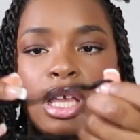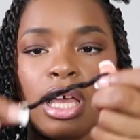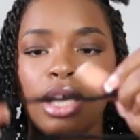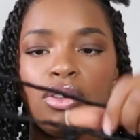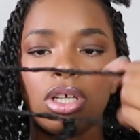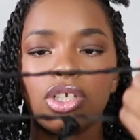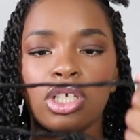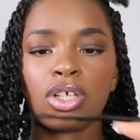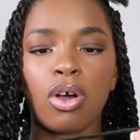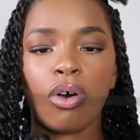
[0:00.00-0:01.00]
and you can
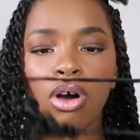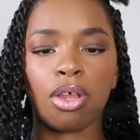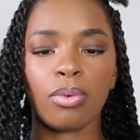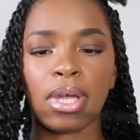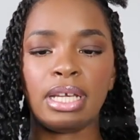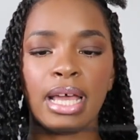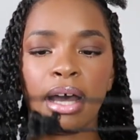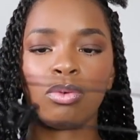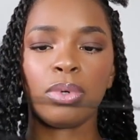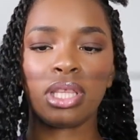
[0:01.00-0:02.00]
just go all the way
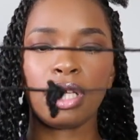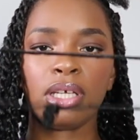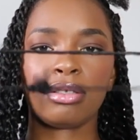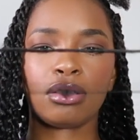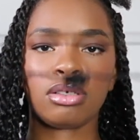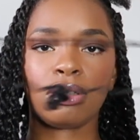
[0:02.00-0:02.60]
down with it.